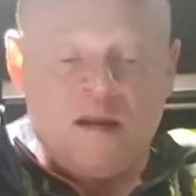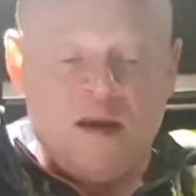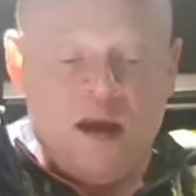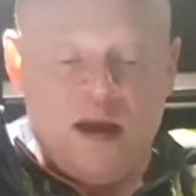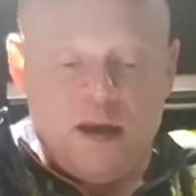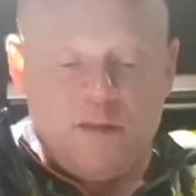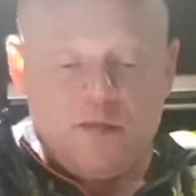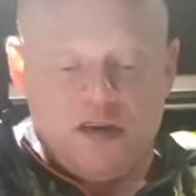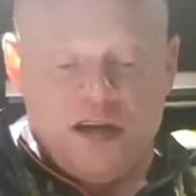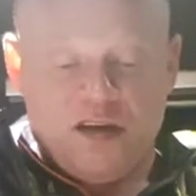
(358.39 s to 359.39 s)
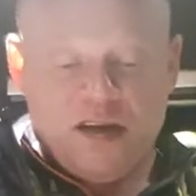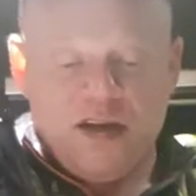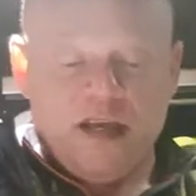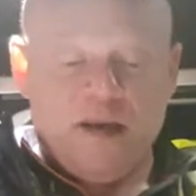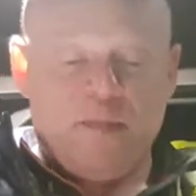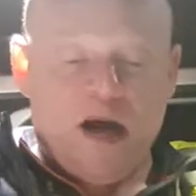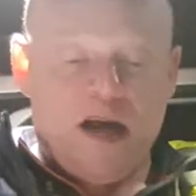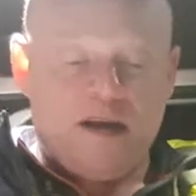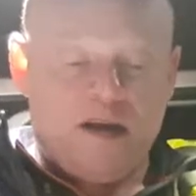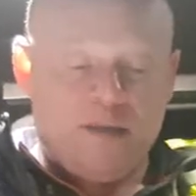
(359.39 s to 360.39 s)
It was in a
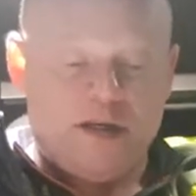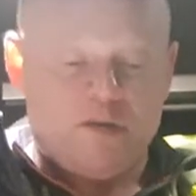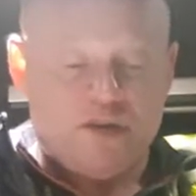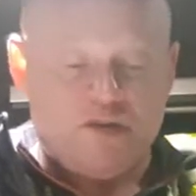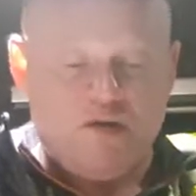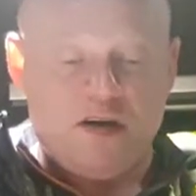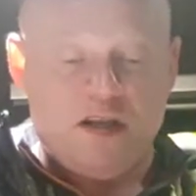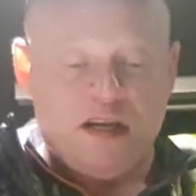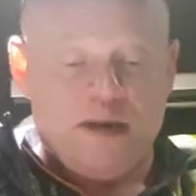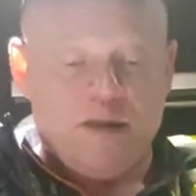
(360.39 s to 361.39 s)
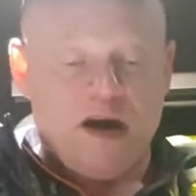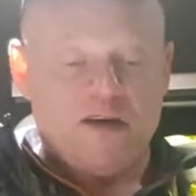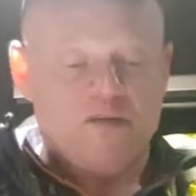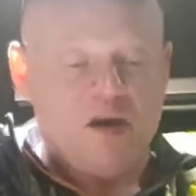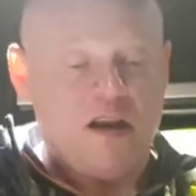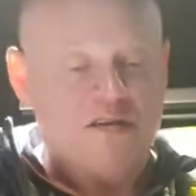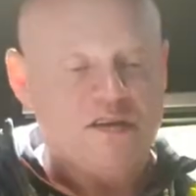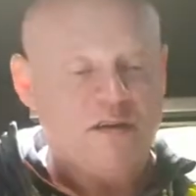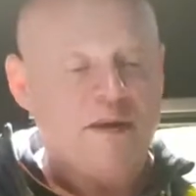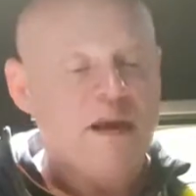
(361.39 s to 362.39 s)
lay-by. I mean, there was a truck in a lay-by as well, the
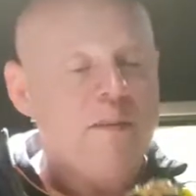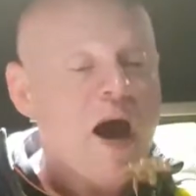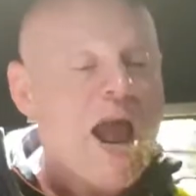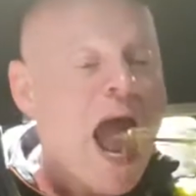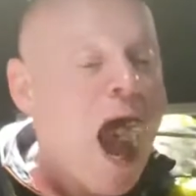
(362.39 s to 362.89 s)
same lay-by.